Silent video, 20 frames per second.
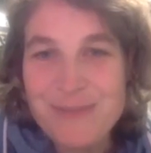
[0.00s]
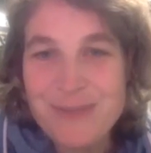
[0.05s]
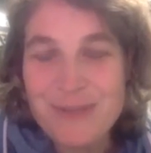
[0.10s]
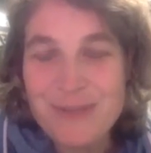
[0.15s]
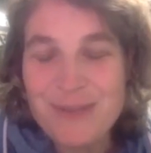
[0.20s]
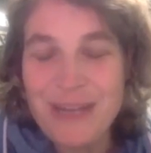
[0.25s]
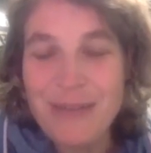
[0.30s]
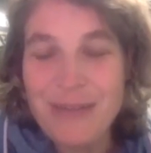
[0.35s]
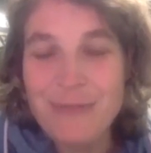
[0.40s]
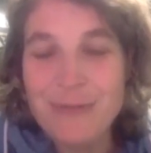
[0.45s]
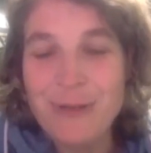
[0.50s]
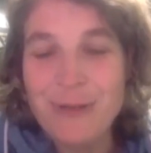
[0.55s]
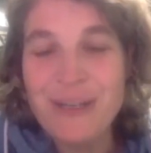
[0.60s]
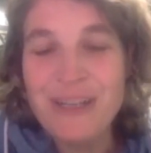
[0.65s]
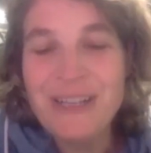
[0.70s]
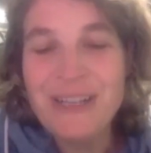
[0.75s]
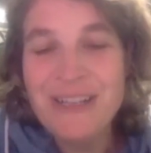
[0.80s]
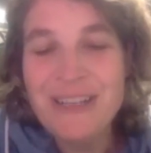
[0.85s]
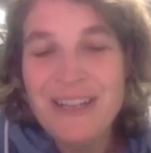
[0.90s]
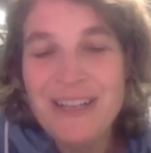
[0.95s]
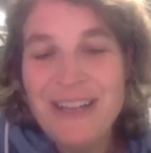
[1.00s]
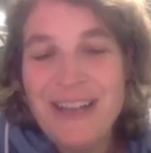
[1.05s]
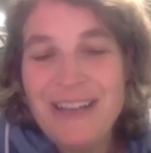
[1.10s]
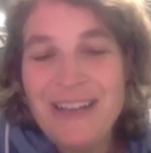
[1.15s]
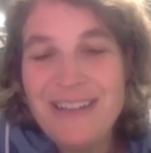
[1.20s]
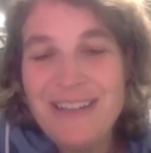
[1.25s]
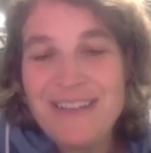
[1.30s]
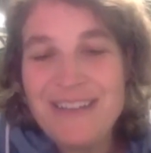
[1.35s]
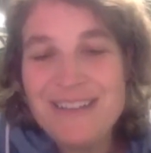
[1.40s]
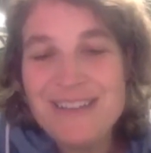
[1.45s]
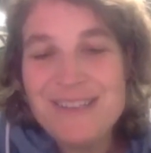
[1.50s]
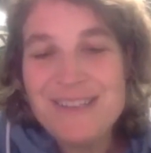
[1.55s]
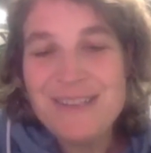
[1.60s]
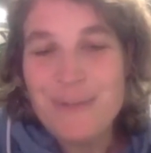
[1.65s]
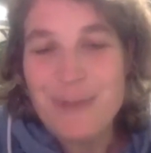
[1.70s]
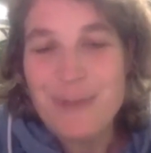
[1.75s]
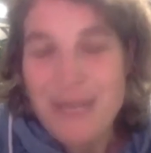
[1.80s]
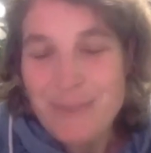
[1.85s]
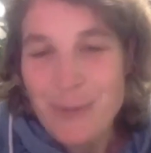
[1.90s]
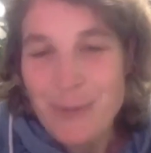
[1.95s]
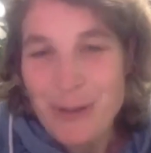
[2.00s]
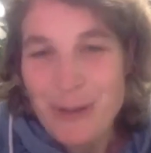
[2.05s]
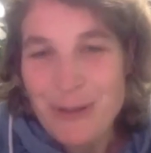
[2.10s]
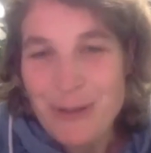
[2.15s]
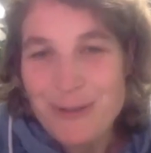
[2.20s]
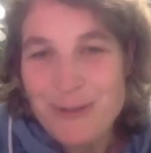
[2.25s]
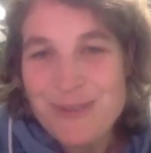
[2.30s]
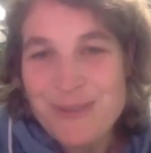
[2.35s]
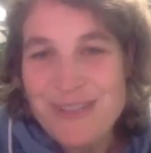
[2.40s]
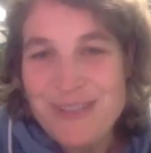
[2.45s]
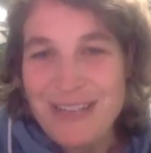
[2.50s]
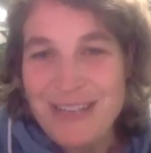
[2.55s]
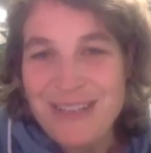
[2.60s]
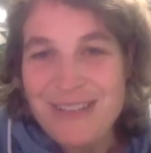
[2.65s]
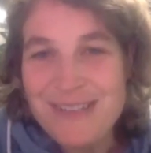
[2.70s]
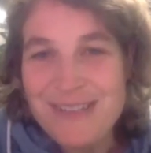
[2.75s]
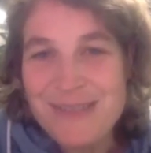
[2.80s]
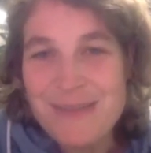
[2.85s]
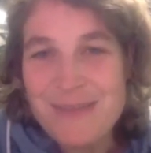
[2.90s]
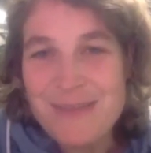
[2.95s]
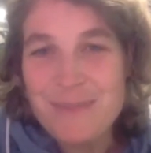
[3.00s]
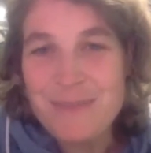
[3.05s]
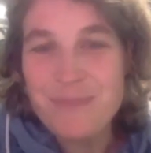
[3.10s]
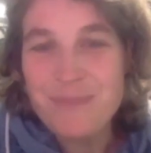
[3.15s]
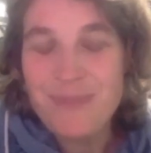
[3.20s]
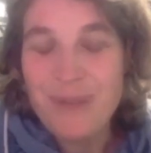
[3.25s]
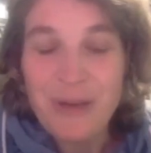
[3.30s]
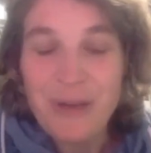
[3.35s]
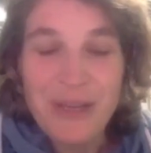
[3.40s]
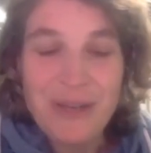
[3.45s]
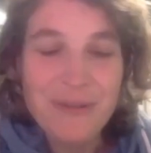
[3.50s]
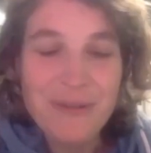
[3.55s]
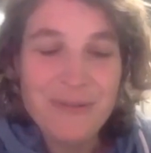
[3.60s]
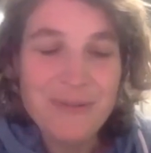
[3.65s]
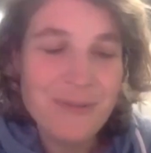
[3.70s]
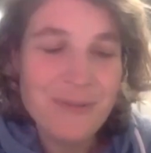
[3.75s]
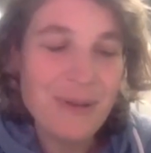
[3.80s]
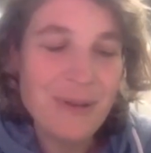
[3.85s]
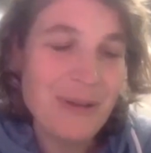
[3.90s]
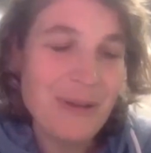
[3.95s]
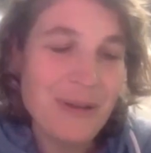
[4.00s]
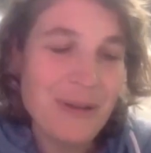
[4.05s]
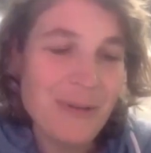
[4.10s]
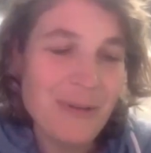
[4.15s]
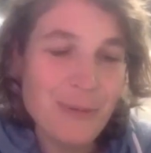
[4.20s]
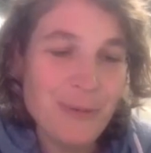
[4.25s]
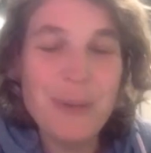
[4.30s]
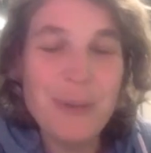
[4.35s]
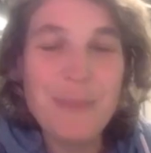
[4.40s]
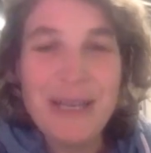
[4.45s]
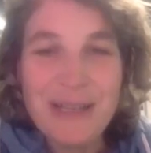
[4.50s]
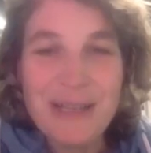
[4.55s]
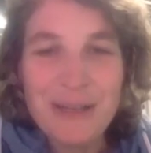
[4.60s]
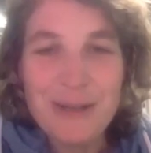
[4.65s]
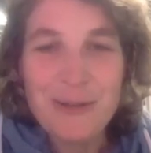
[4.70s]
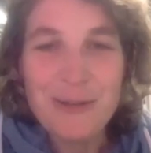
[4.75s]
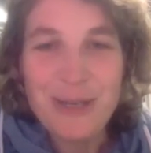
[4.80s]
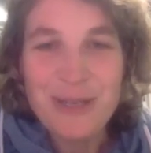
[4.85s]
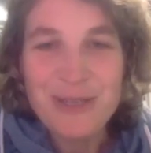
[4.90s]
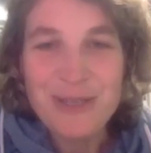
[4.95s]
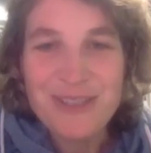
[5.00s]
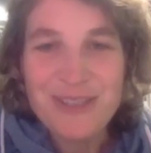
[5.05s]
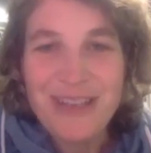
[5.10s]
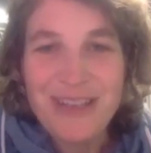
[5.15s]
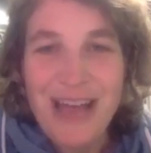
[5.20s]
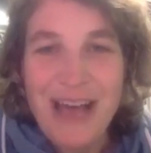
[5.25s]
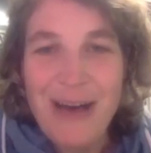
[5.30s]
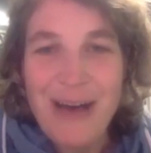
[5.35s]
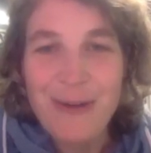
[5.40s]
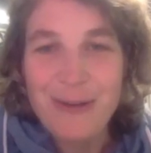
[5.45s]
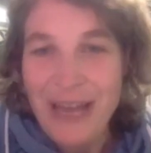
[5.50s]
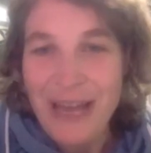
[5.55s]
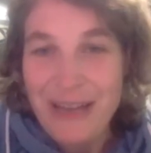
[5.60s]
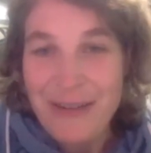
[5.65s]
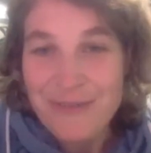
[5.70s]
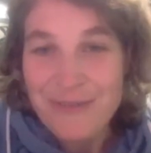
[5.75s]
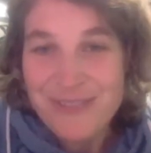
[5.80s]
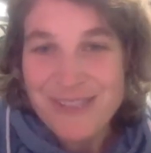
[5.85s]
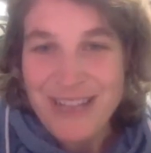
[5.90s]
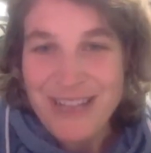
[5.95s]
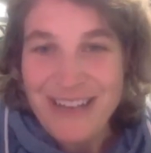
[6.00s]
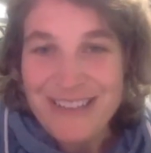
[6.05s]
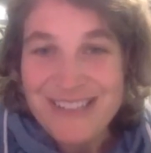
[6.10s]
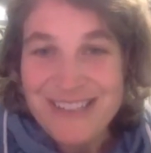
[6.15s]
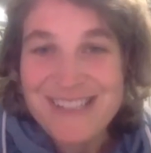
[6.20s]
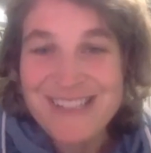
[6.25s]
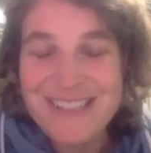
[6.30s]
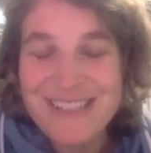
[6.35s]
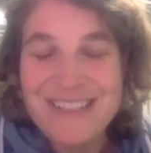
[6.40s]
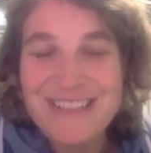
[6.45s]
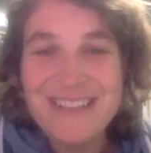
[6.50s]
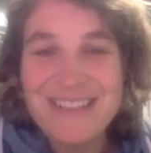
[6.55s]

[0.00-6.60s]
So therefore, I think this is a great model to study this very uh, fundamental question, how life starts.